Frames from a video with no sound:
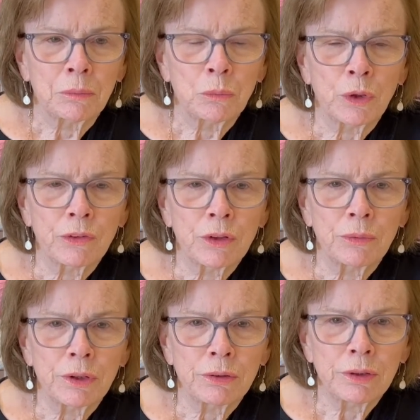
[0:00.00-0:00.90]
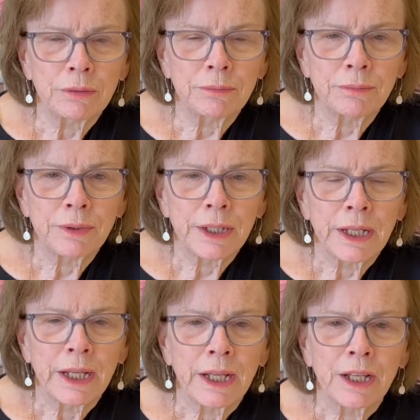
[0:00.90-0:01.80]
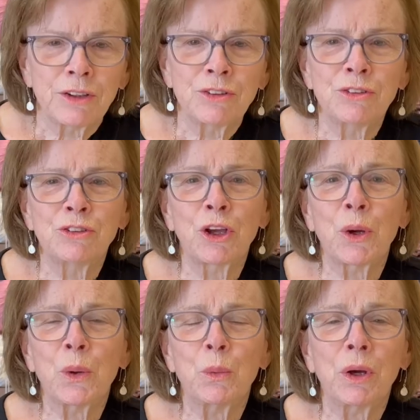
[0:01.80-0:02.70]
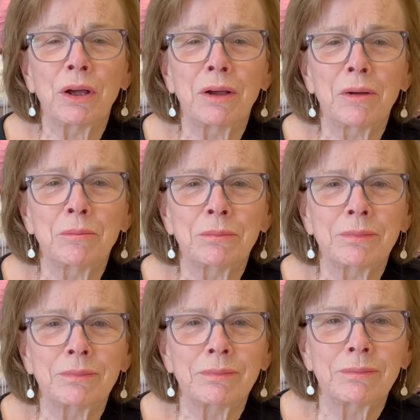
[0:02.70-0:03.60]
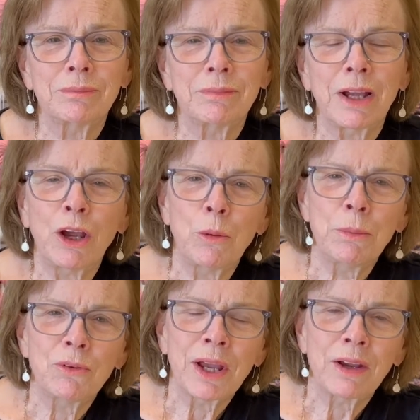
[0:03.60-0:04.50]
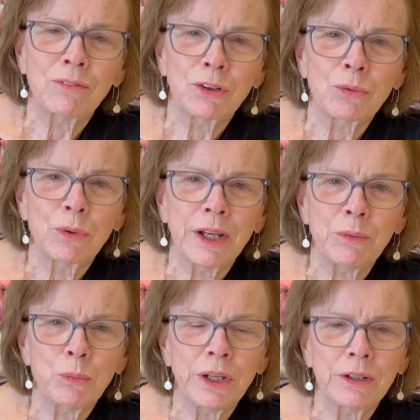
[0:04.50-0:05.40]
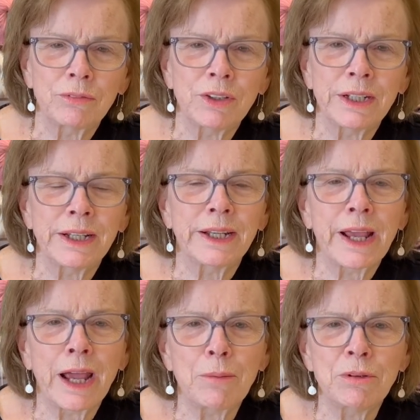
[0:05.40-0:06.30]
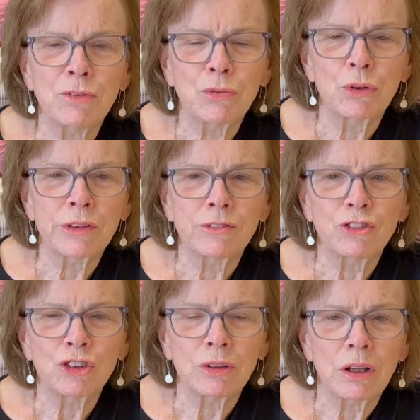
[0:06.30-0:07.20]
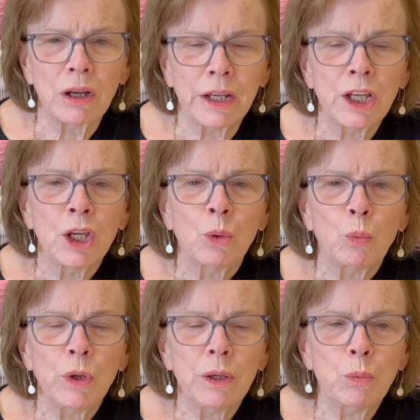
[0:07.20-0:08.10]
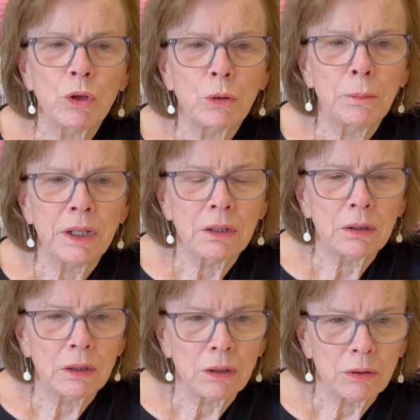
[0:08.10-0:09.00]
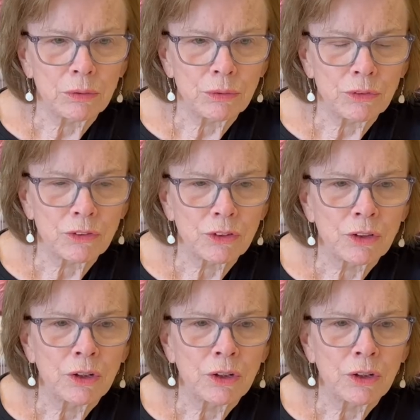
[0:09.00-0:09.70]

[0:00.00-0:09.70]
what's going on. So I hope you have a great week of knitting and happy 4th of July. We will be closed